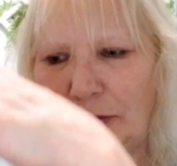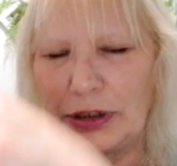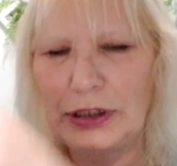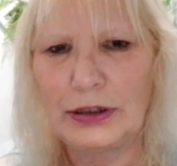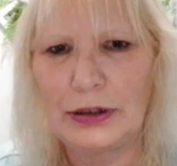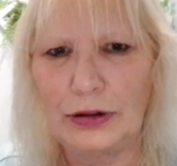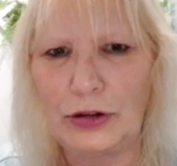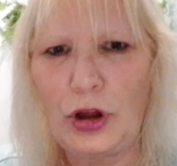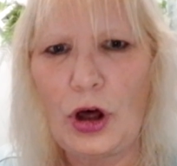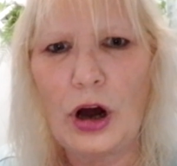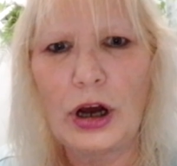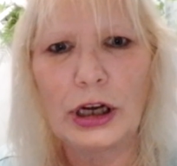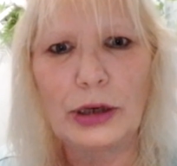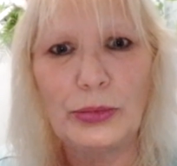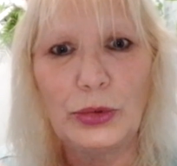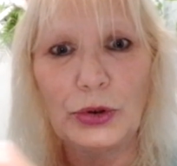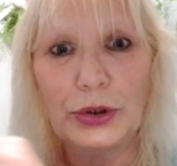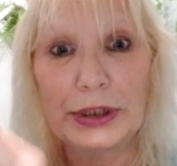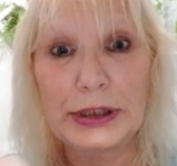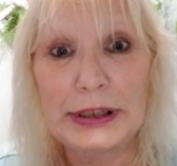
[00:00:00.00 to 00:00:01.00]

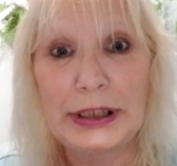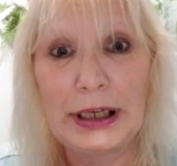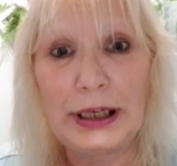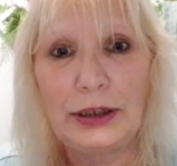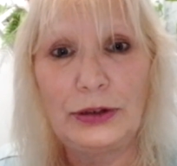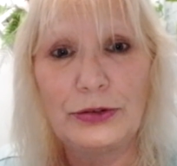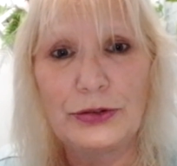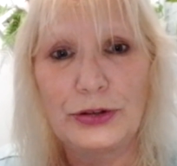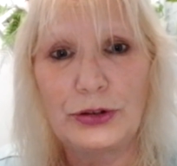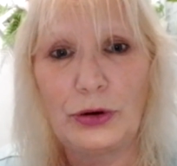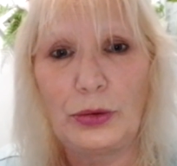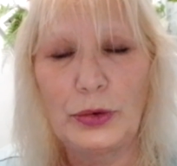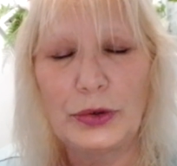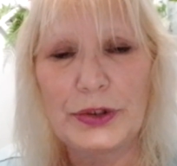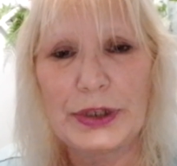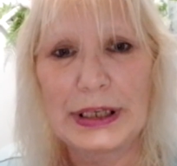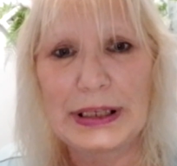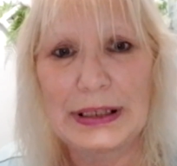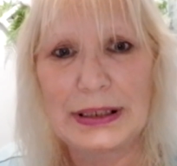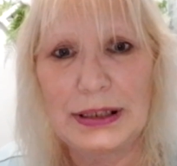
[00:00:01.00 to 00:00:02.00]
lockable containers. They're almost
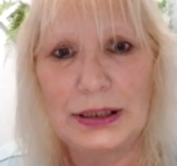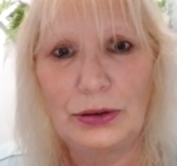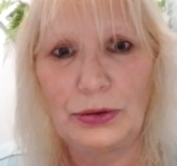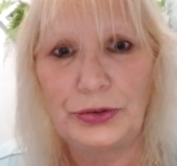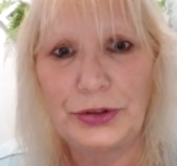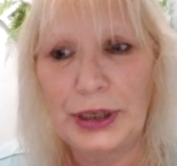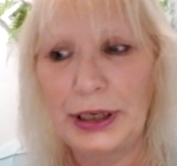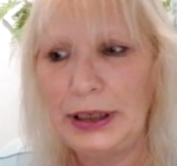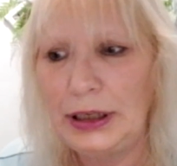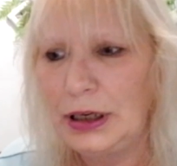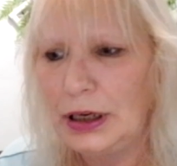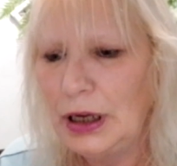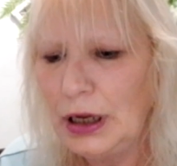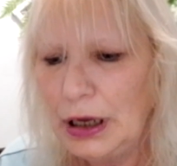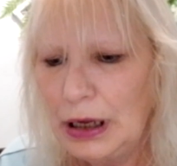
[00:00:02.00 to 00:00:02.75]
like sealed tight.